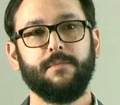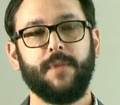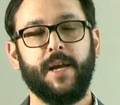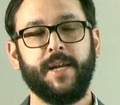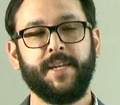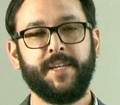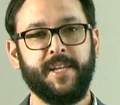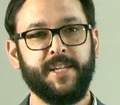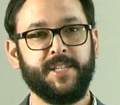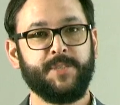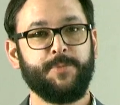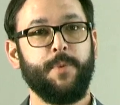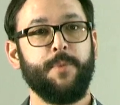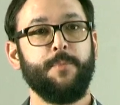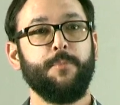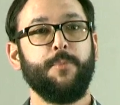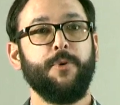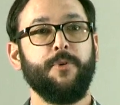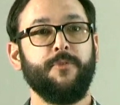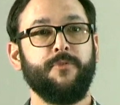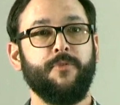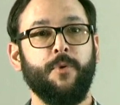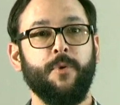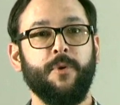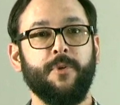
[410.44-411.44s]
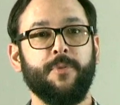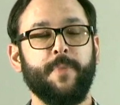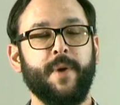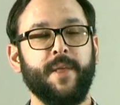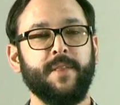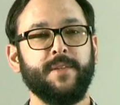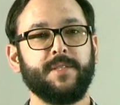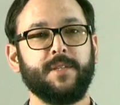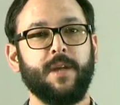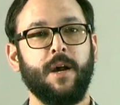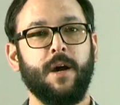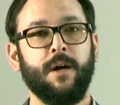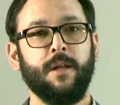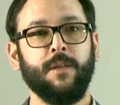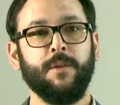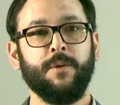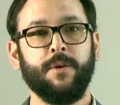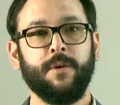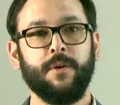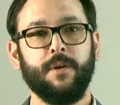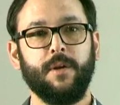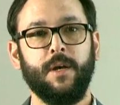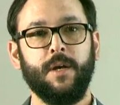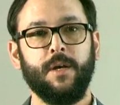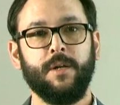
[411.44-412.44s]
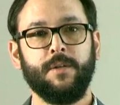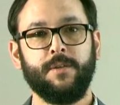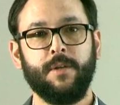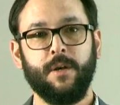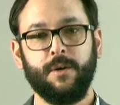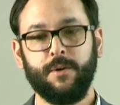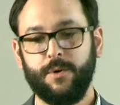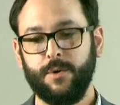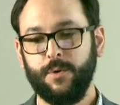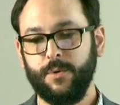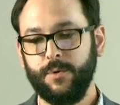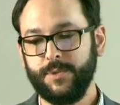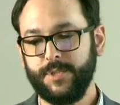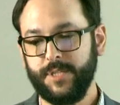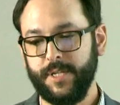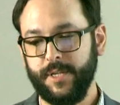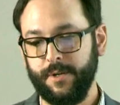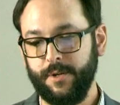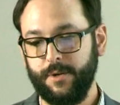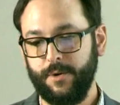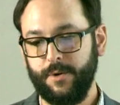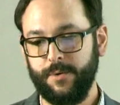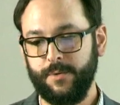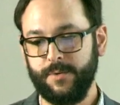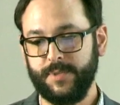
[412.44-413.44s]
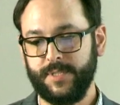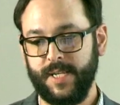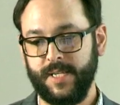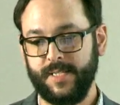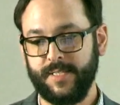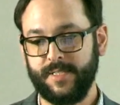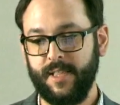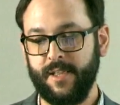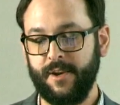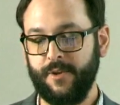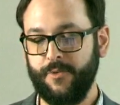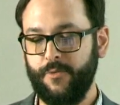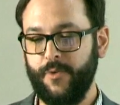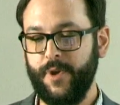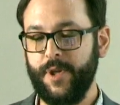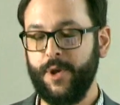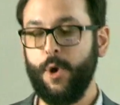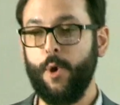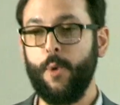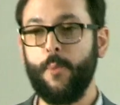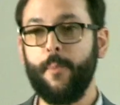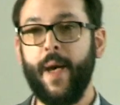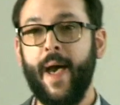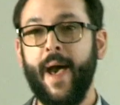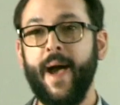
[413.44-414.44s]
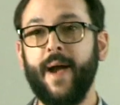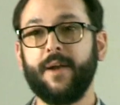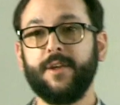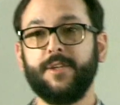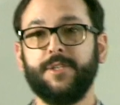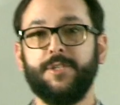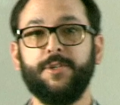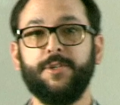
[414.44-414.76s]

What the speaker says: idea has been put forth by the scholar Doug Colson, who says that if we go back